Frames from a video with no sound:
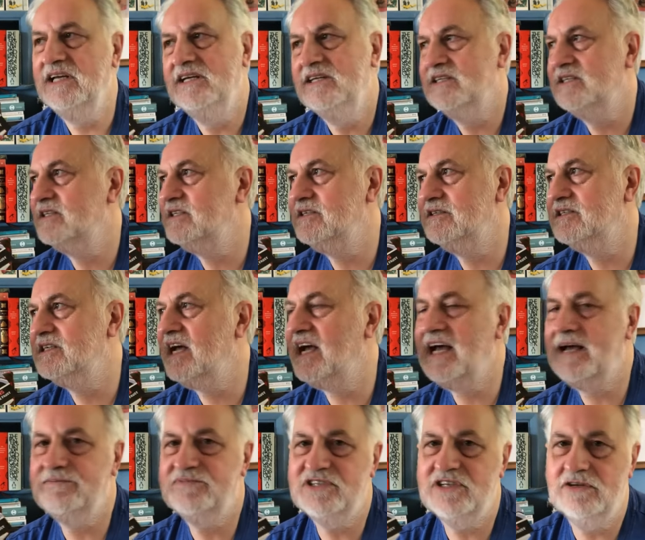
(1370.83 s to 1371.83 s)
So it's just
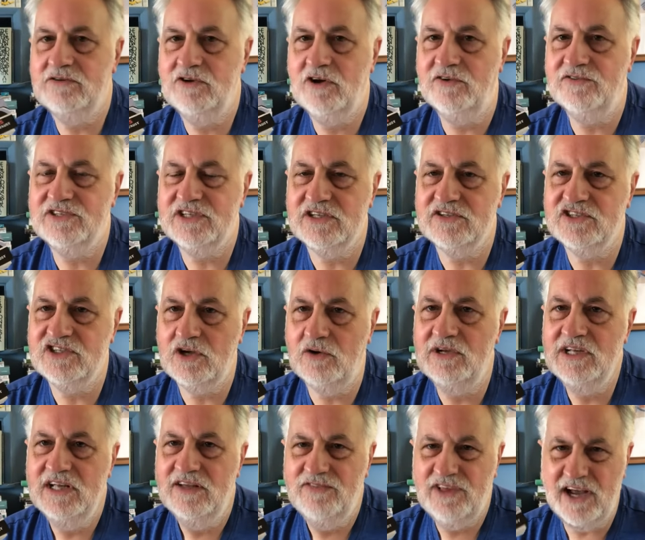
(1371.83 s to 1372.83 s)
absolute nonsense. So
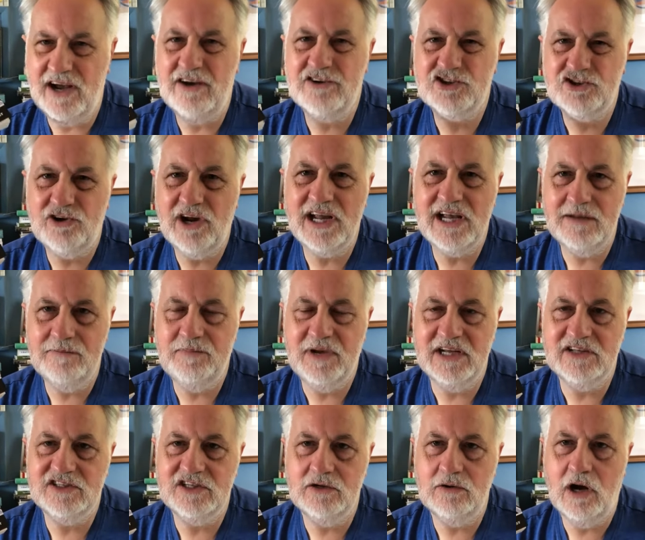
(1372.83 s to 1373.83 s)
they are trying a
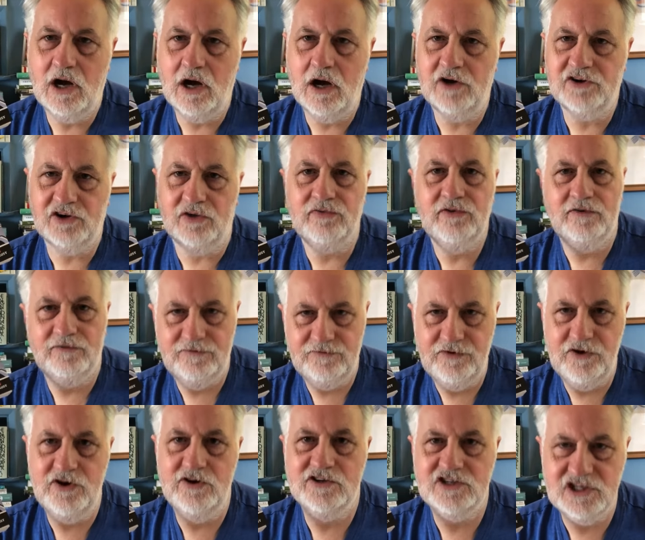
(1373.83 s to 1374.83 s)
bit too hard on the
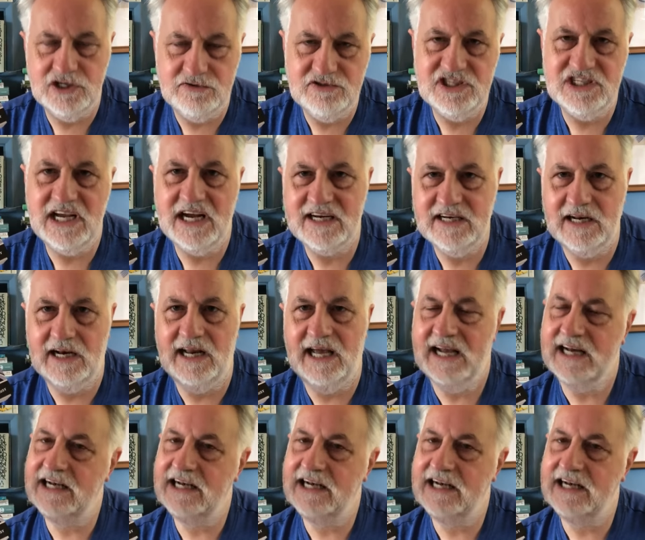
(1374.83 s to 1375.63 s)
virtue signalling.